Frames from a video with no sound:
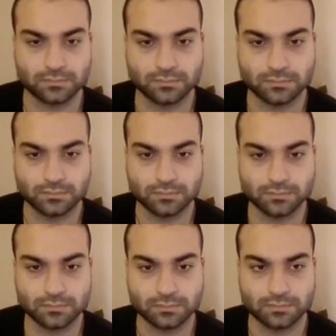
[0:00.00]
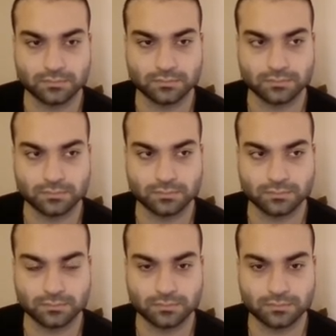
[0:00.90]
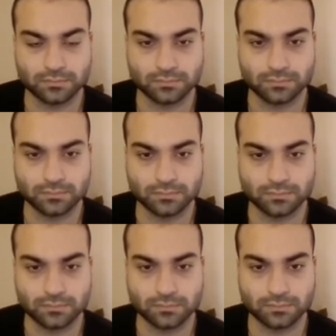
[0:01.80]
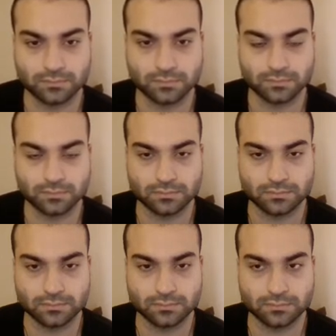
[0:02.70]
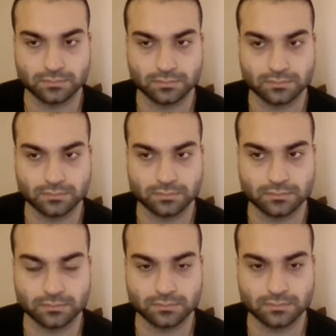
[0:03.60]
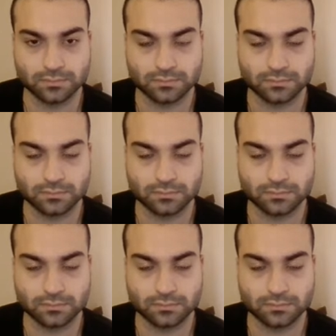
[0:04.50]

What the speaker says: (silent)